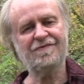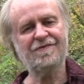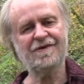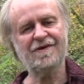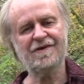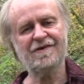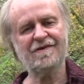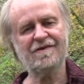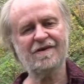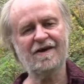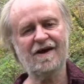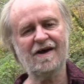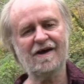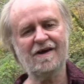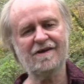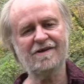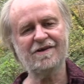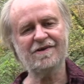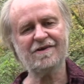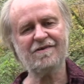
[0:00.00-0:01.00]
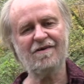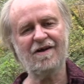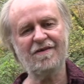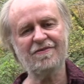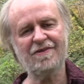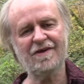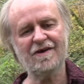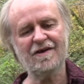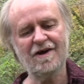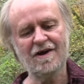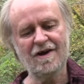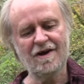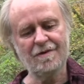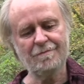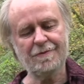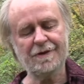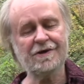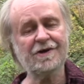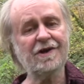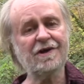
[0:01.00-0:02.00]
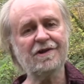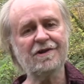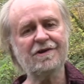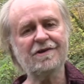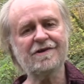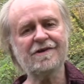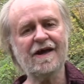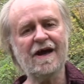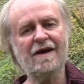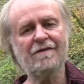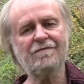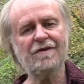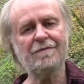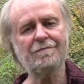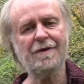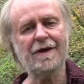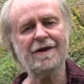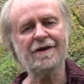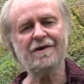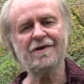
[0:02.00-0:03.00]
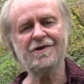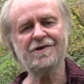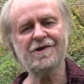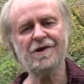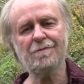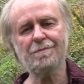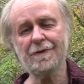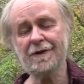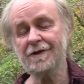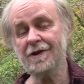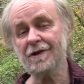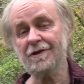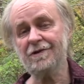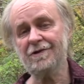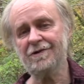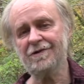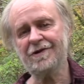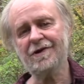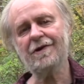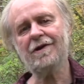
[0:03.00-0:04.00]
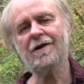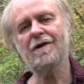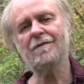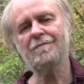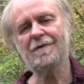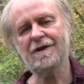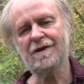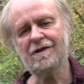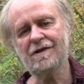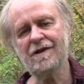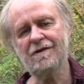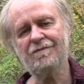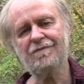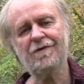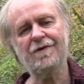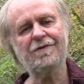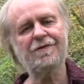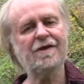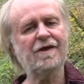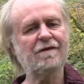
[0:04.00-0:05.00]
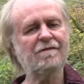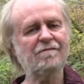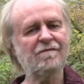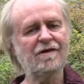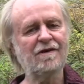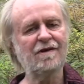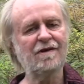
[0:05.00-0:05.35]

describe the particulars to everybody, because your particulars are going to be different than